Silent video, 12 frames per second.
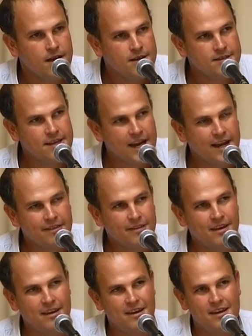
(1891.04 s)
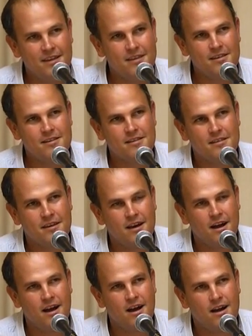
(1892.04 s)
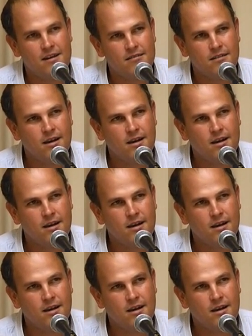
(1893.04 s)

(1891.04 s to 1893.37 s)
Second thing is kir